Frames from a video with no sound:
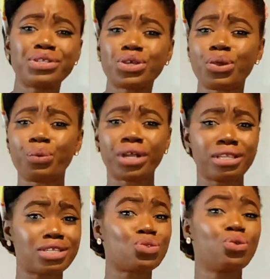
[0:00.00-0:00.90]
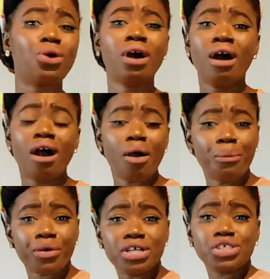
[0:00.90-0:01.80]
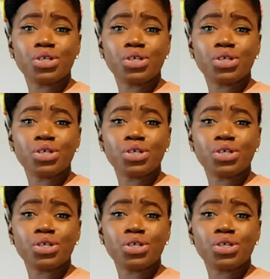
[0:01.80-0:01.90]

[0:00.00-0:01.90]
You can wear this to a brunch.